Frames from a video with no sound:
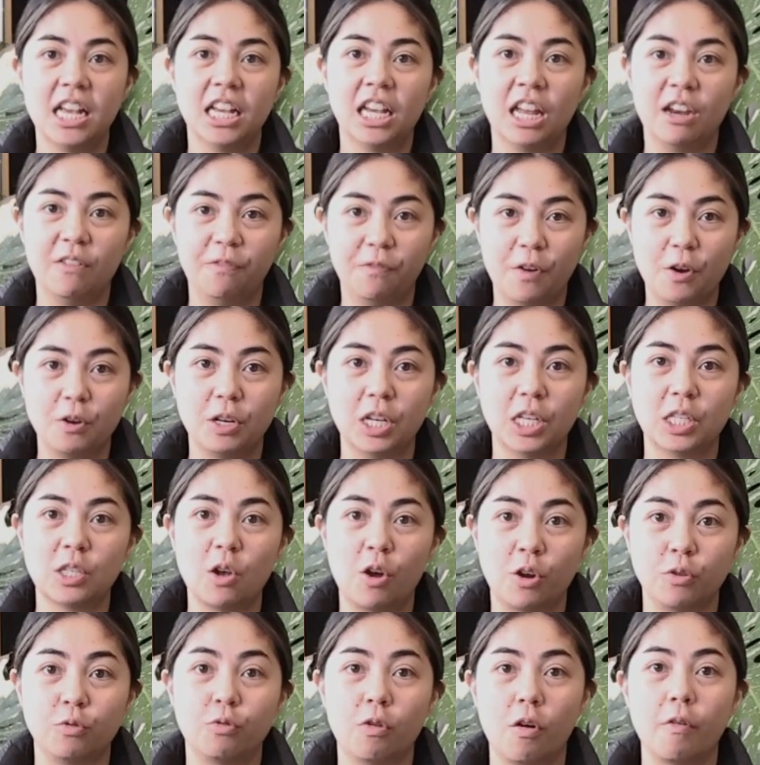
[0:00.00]
can focus
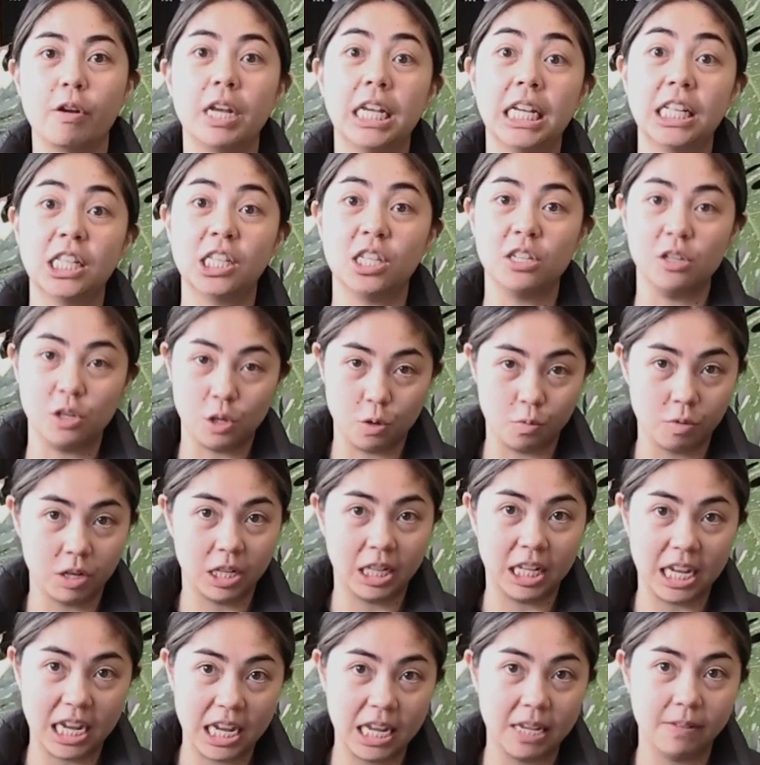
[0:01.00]
on growing its newer
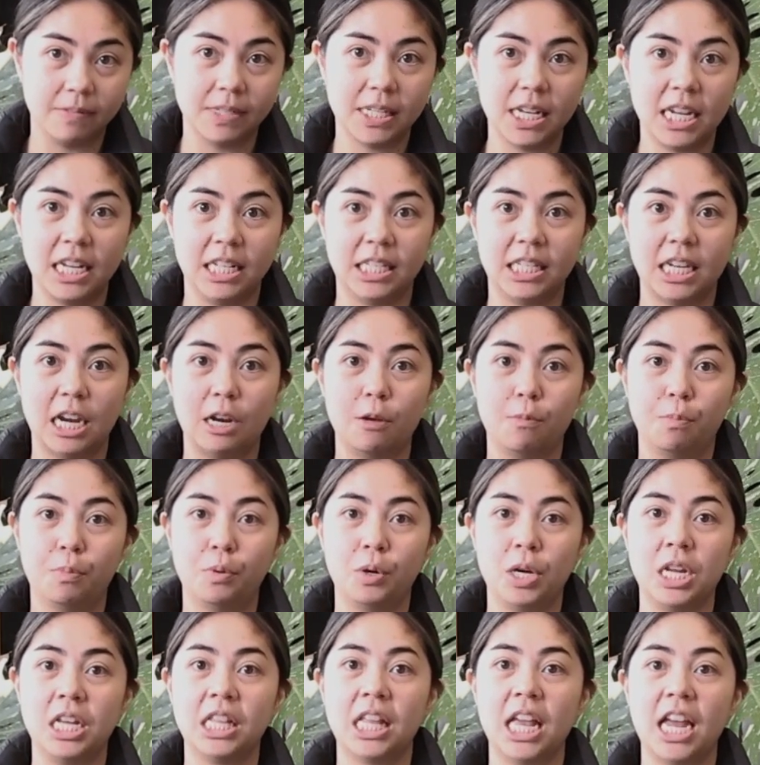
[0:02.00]
leaves instead of
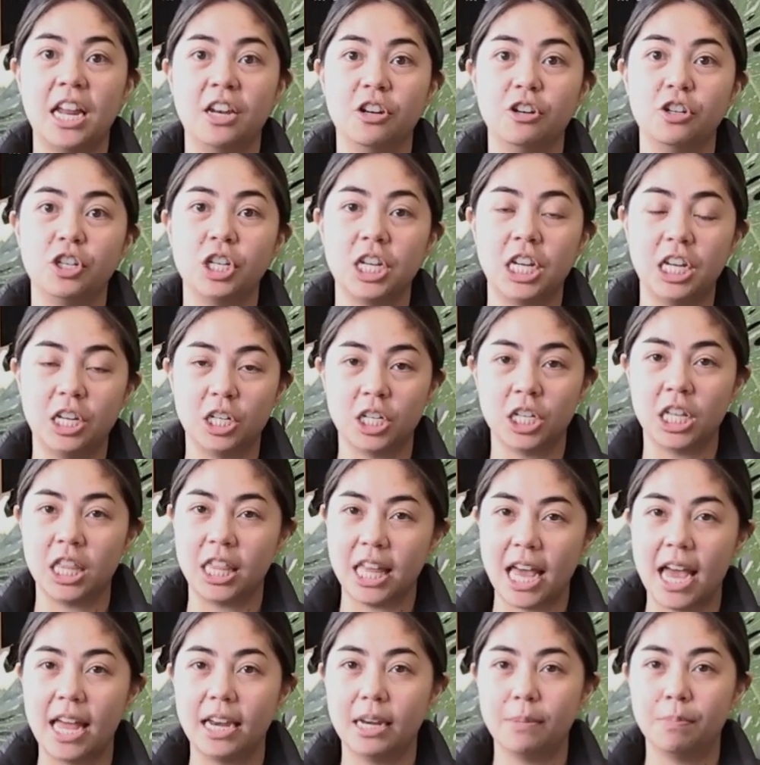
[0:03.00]
putting the energy into
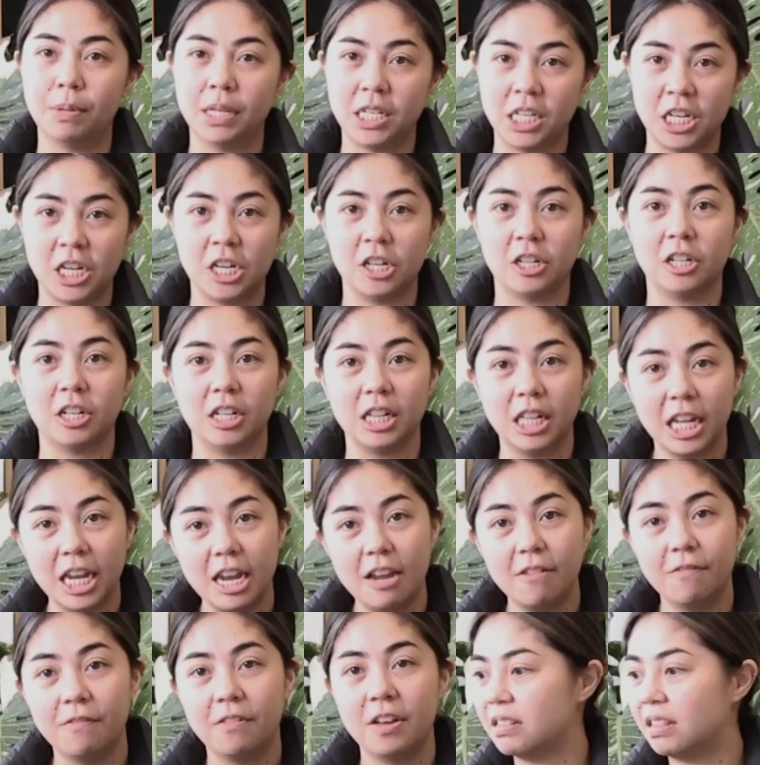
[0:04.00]
that particular
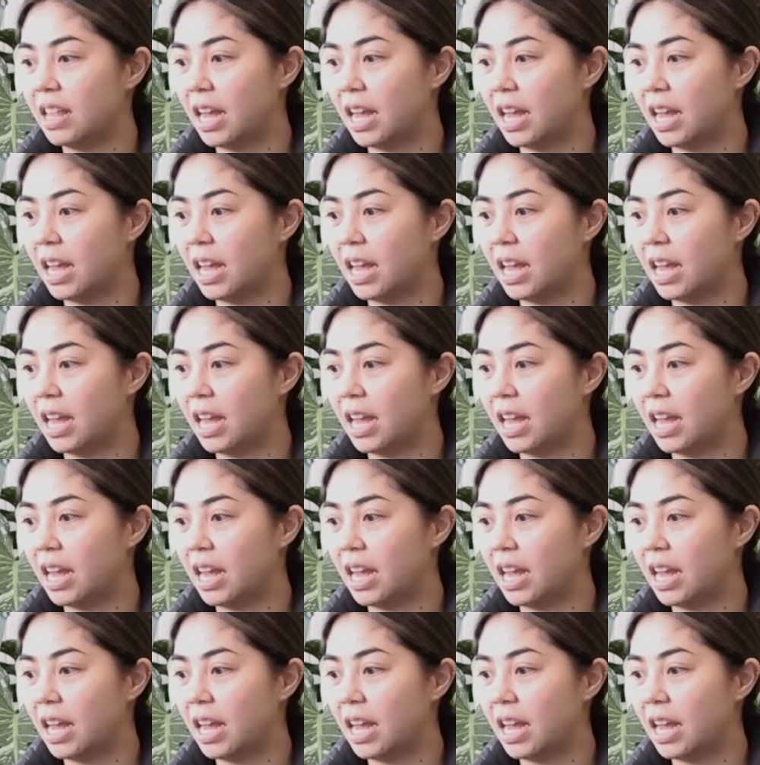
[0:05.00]
leaf.